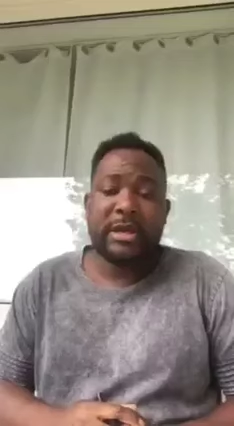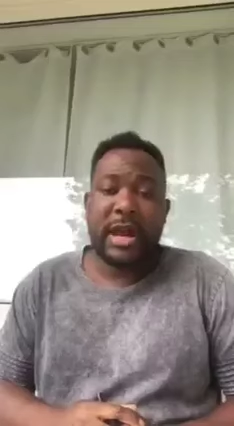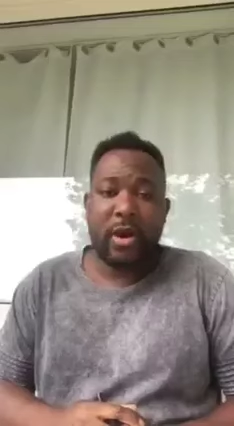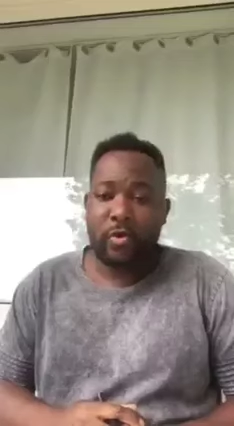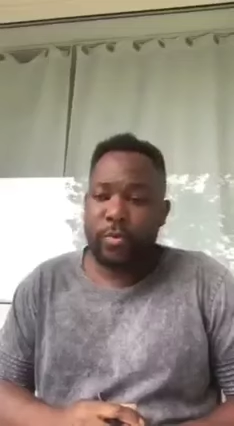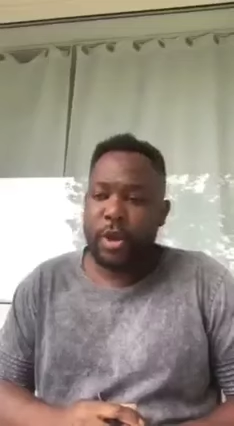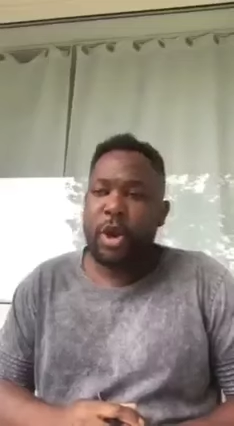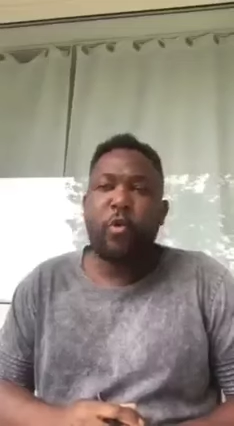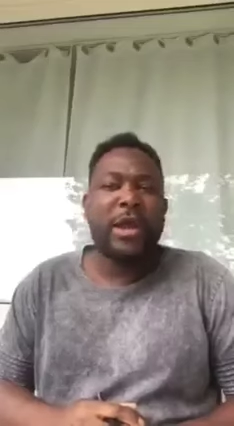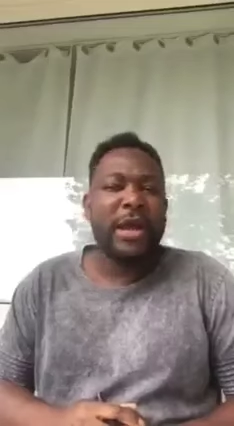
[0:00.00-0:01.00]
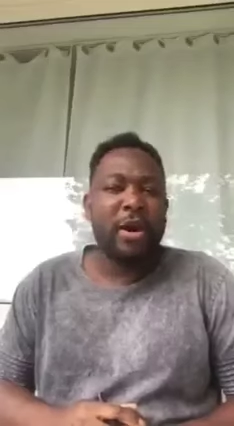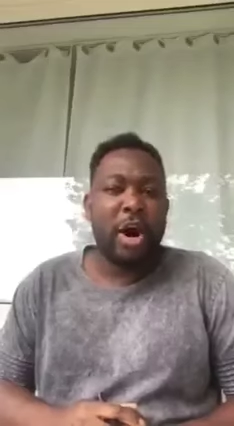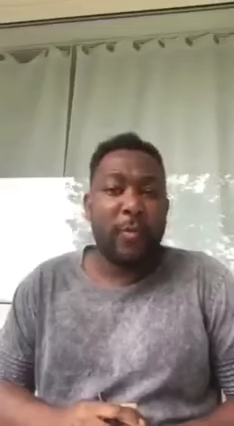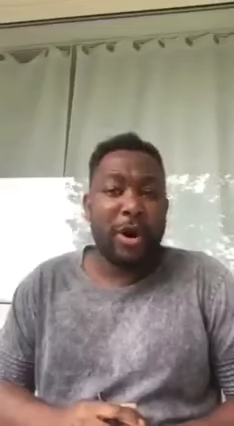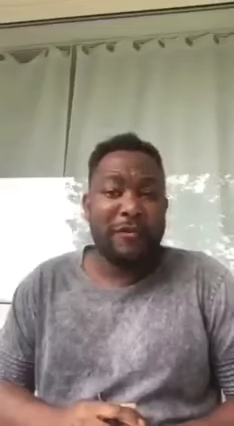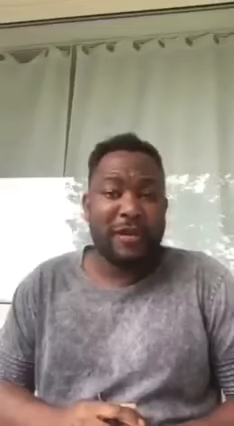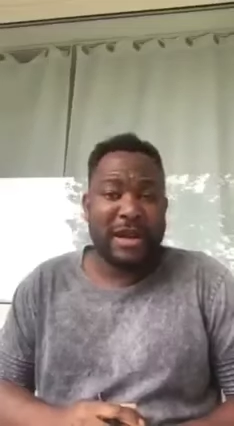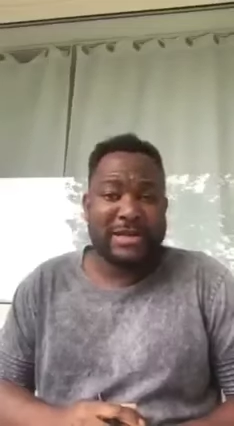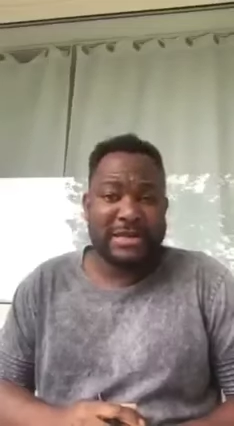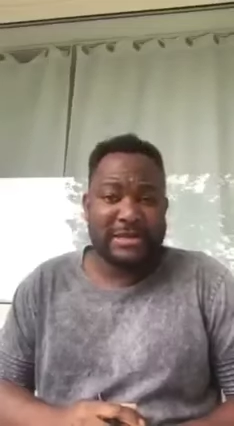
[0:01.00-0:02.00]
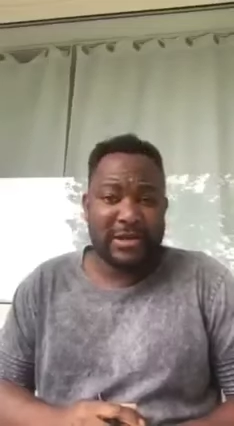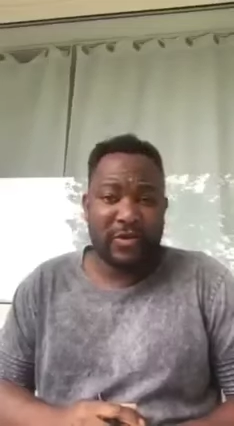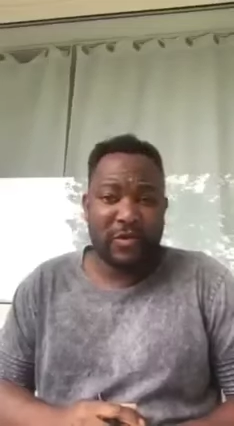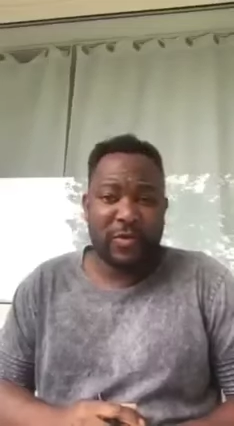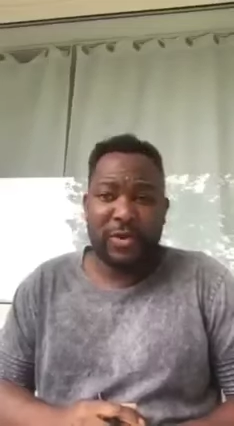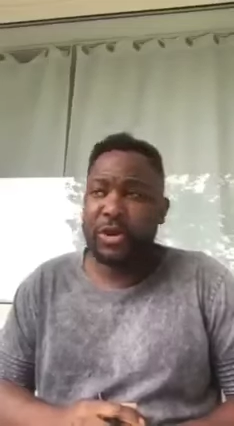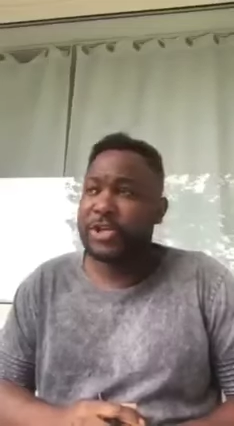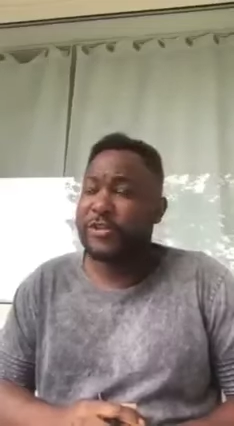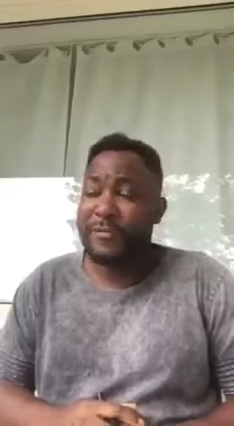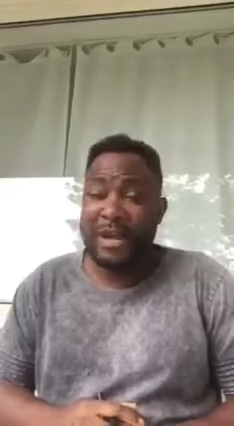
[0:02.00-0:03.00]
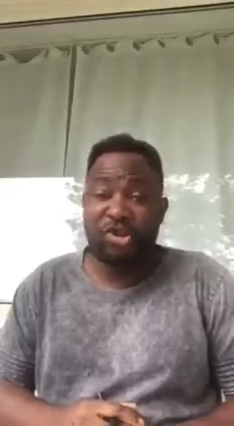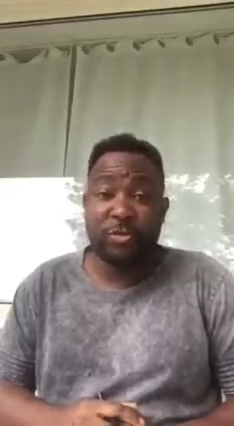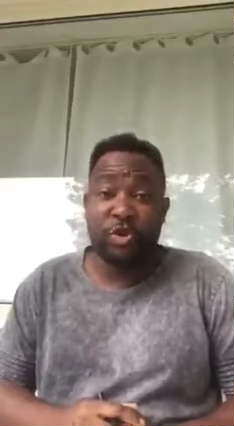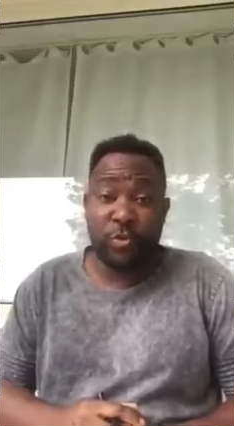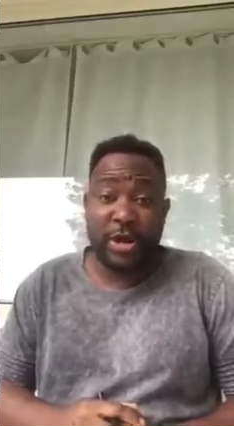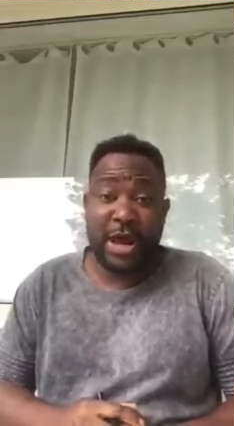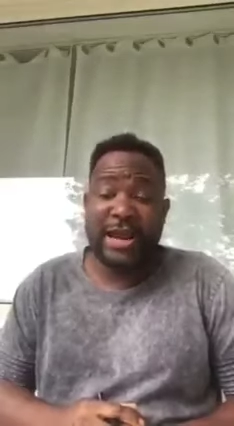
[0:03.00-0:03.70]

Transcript: Now, we can all point fingers at Sako because of my trip to Boya.